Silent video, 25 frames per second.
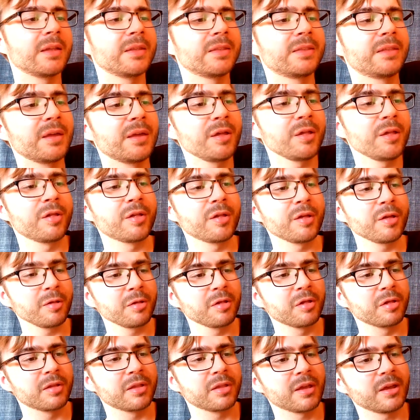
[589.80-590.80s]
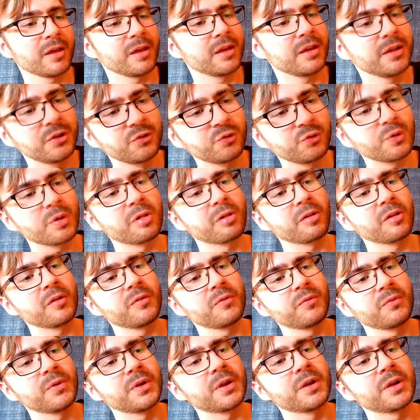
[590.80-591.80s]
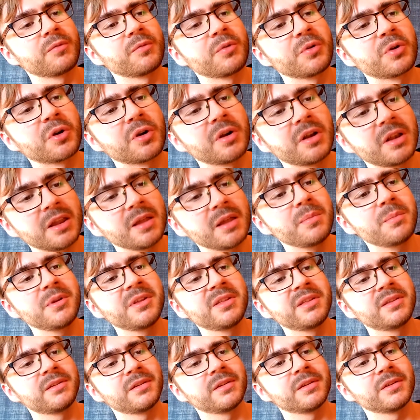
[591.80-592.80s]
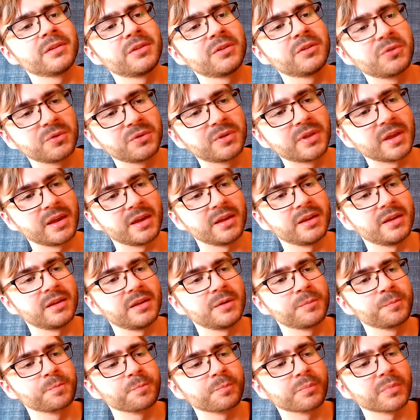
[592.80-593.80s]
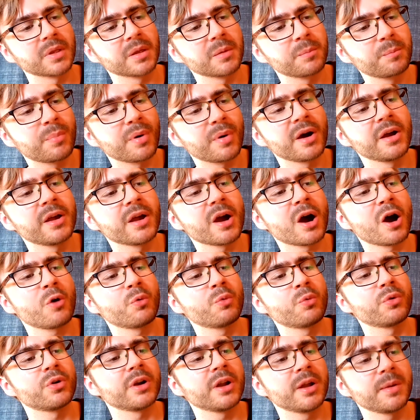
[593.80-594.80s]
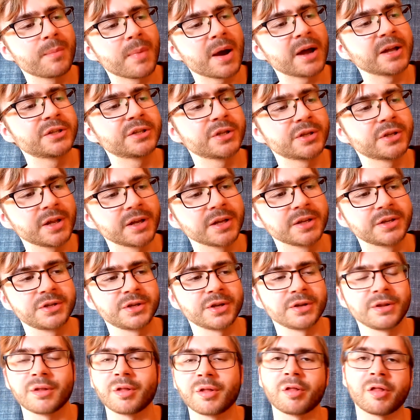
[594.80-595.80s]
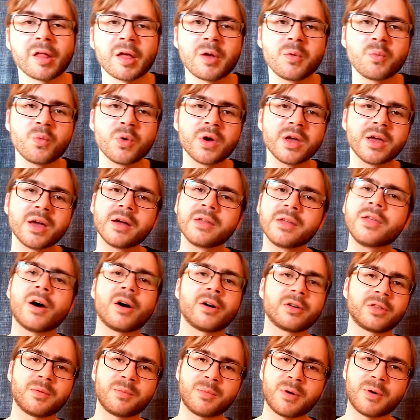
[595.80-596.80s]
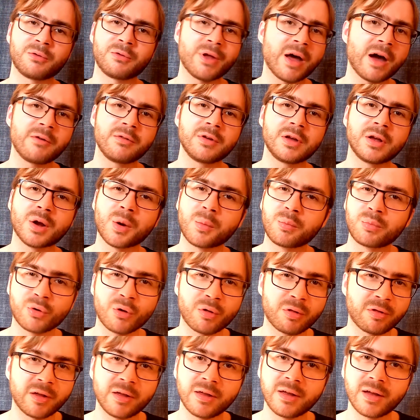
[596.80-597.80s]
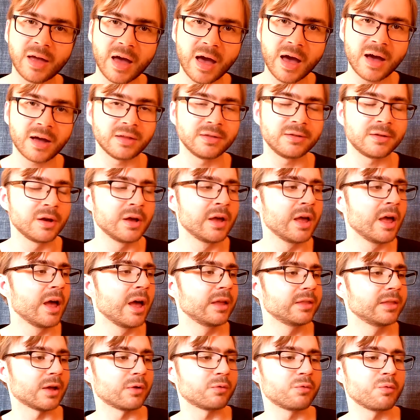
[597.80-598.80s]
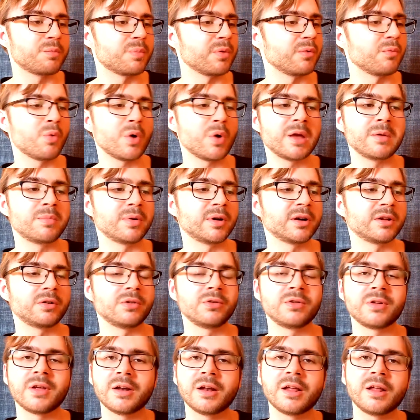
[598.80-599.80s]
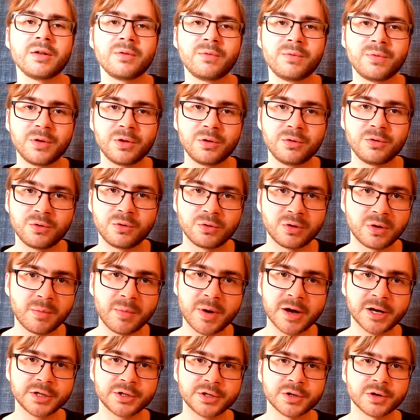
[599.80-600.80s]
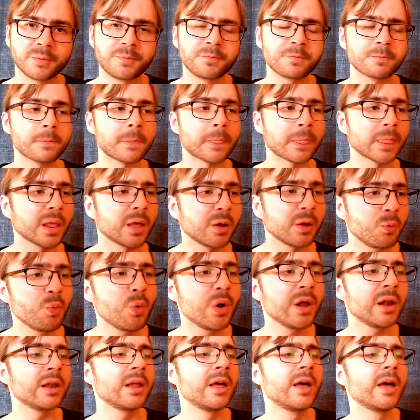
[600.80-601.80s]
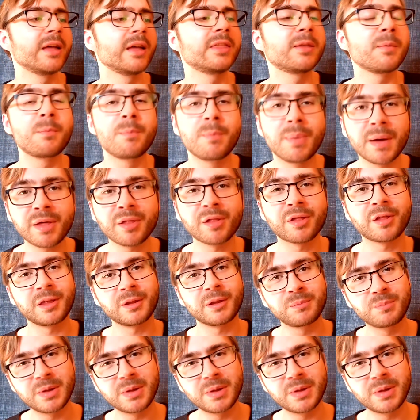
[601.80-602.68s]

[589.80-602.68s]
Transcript: this is the interesting thing. We are limited today by our imagination. The same way I talked about having a prosthetic hand, that would be way better than anything you could imagine well, the best that